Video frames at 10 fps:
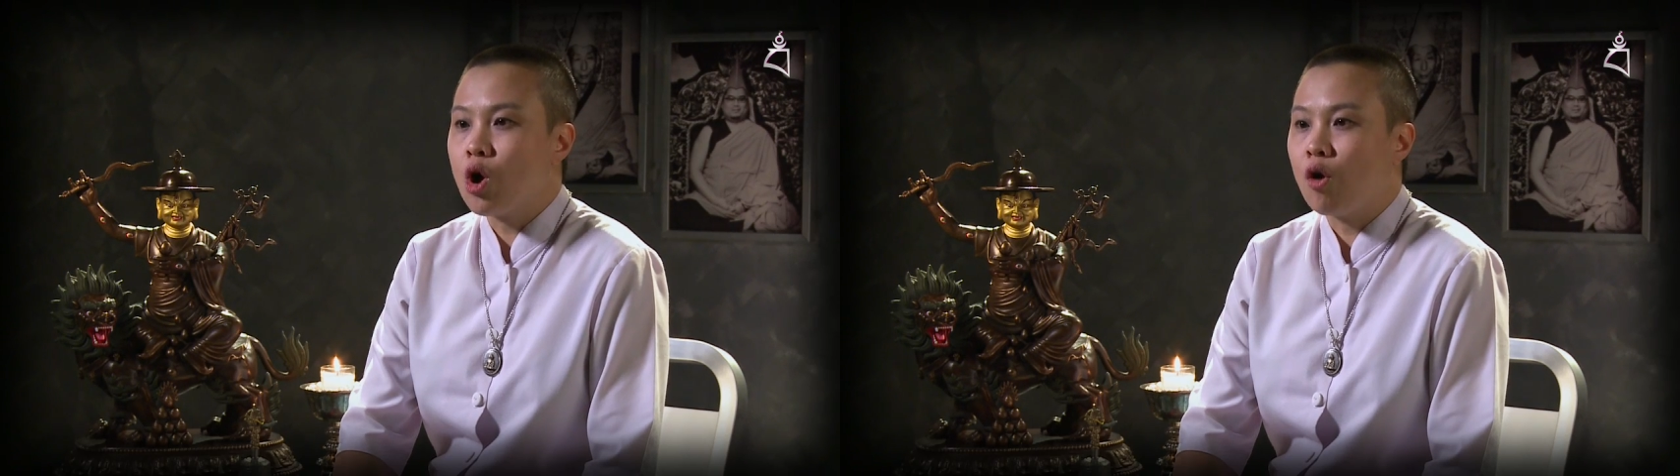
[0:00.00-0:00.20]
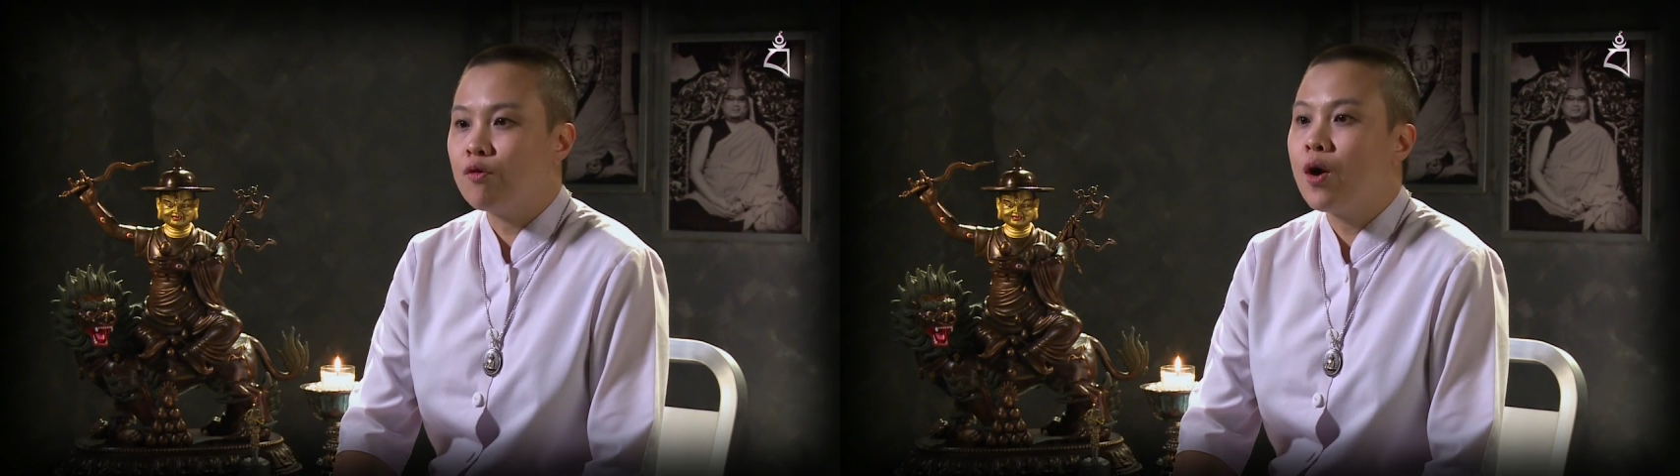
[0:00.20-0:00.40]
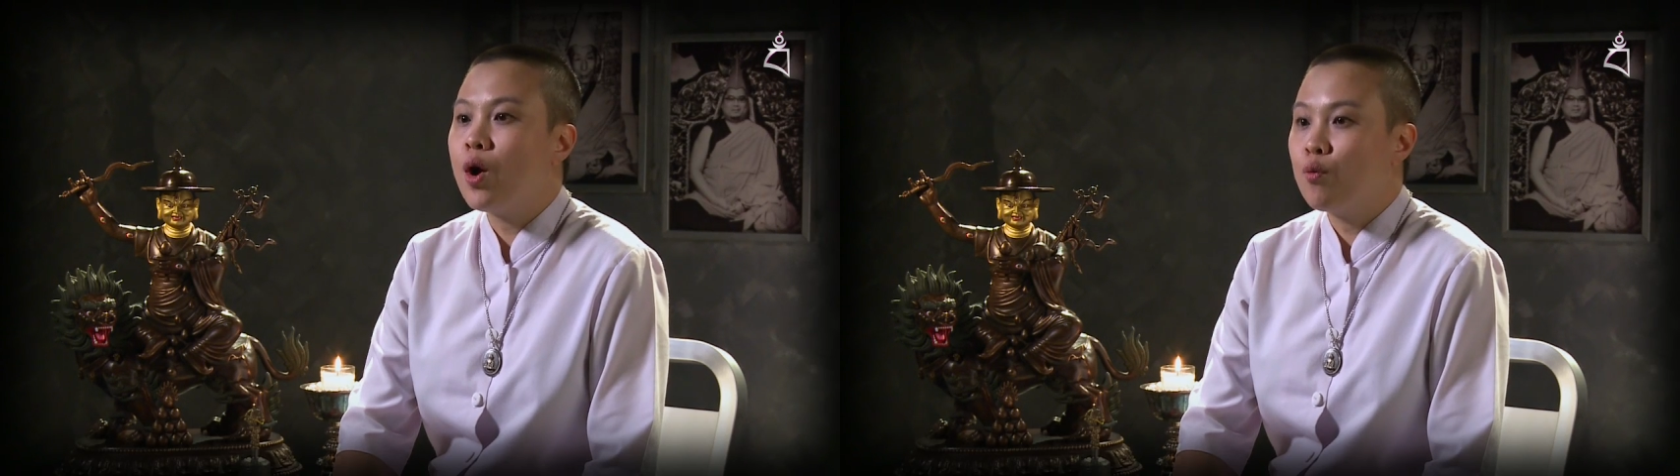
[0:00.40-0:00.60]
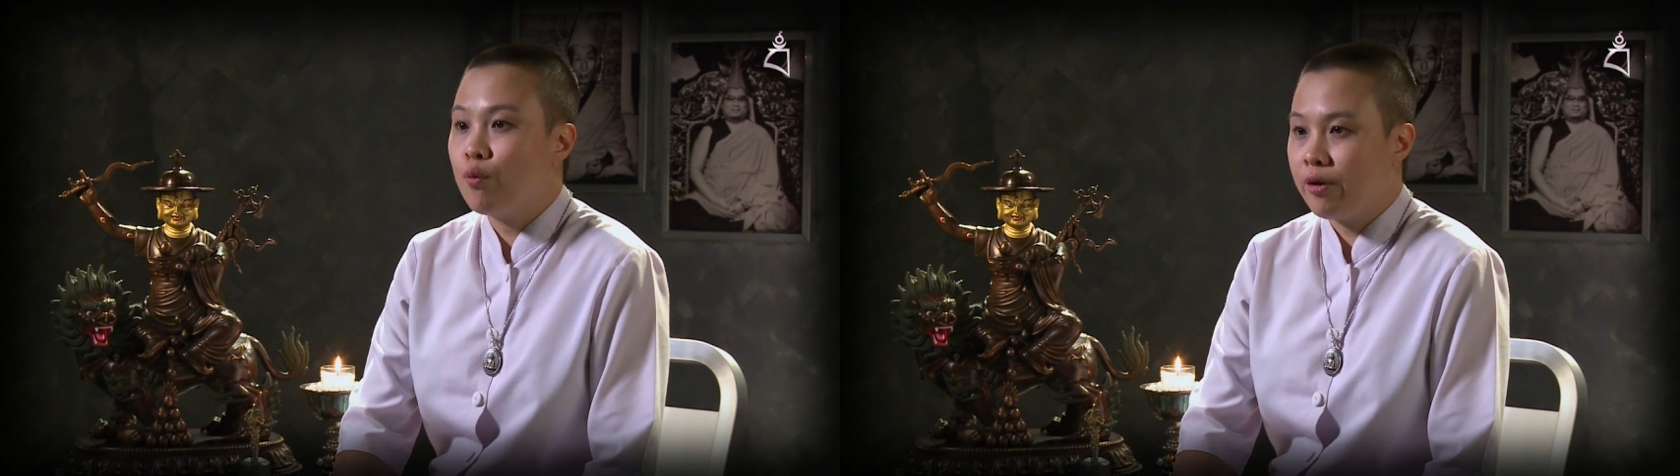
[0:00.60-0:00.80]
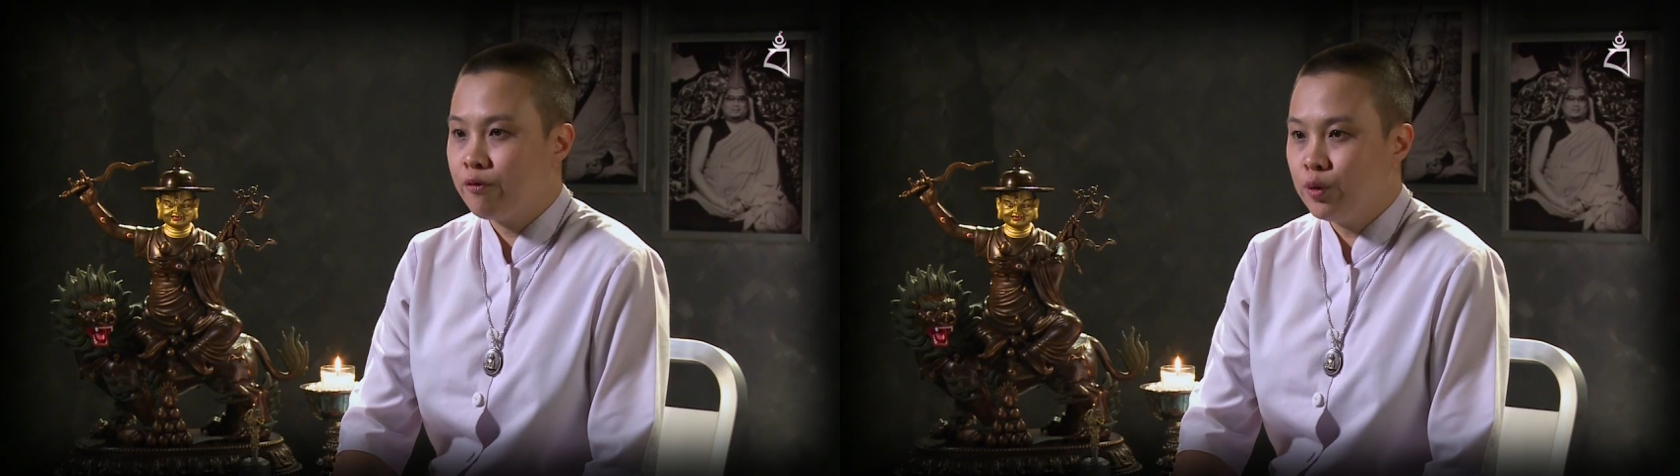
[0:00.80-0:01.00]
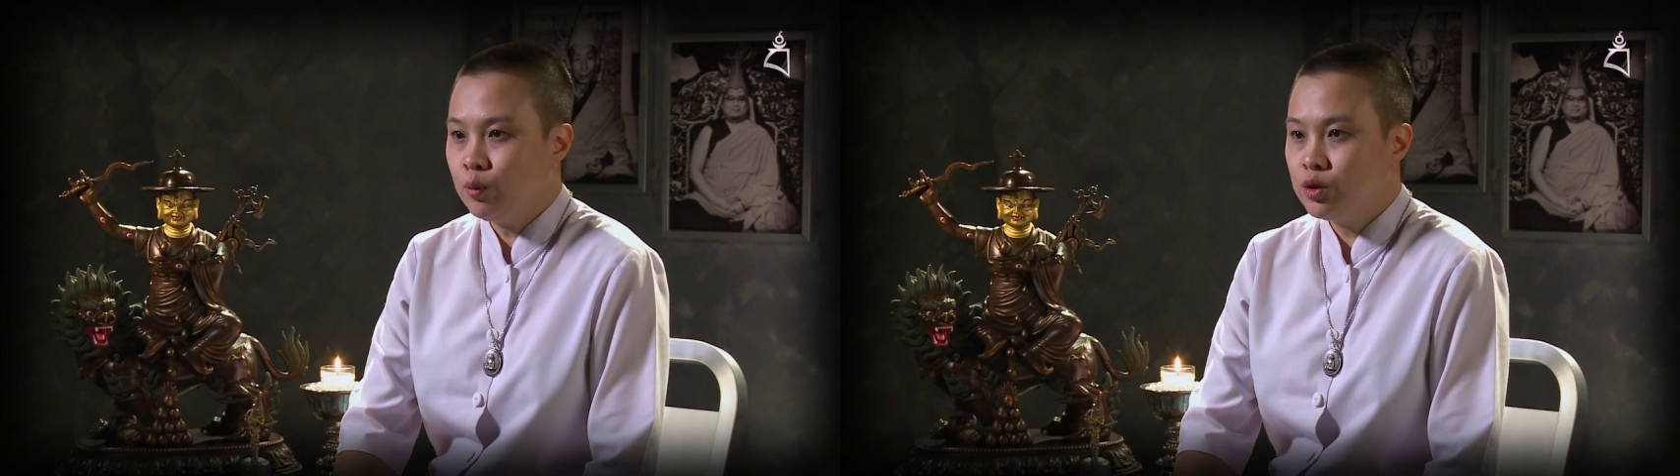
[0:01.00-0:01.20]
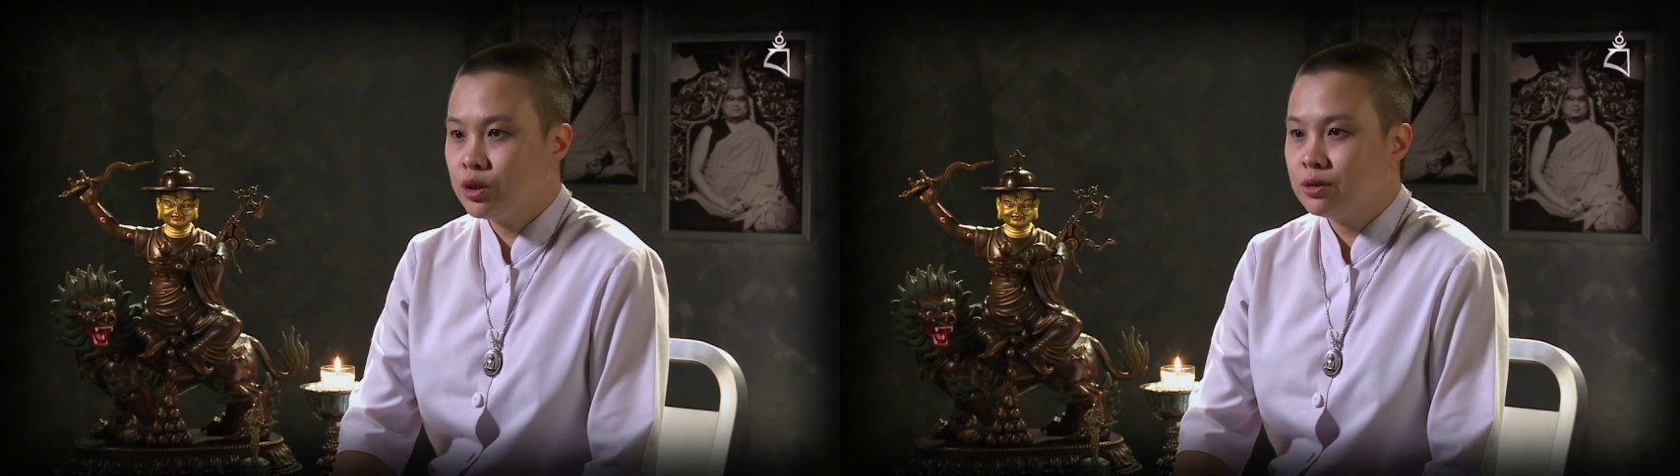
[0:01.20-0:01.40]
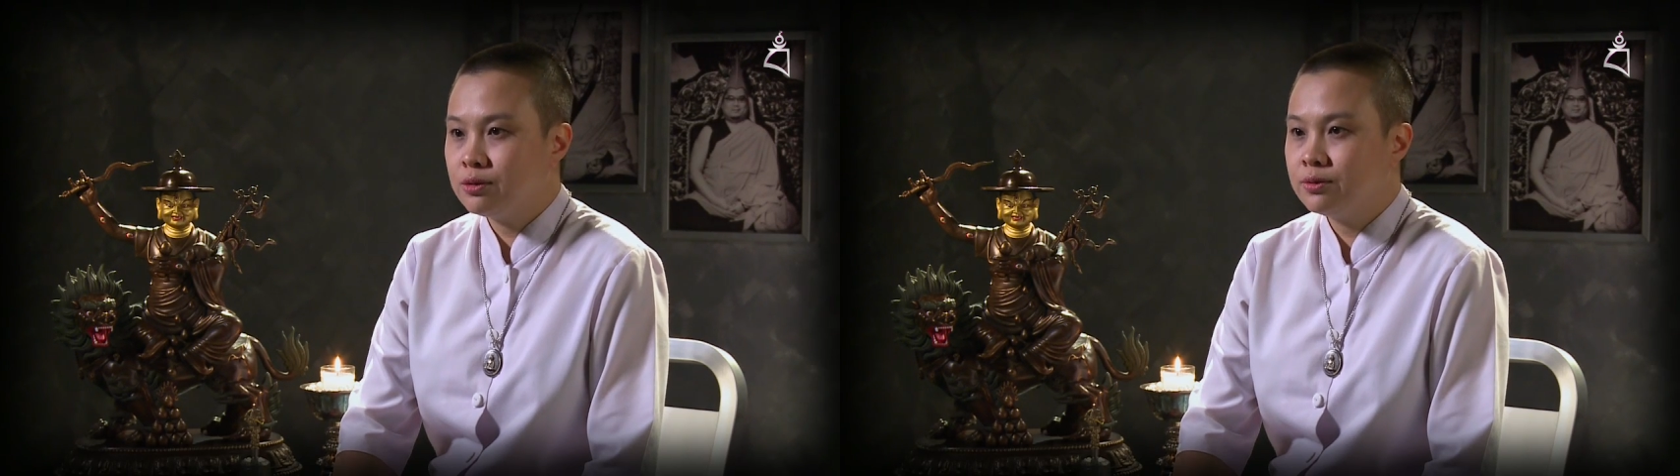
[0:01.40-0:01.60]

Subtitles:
of refuge,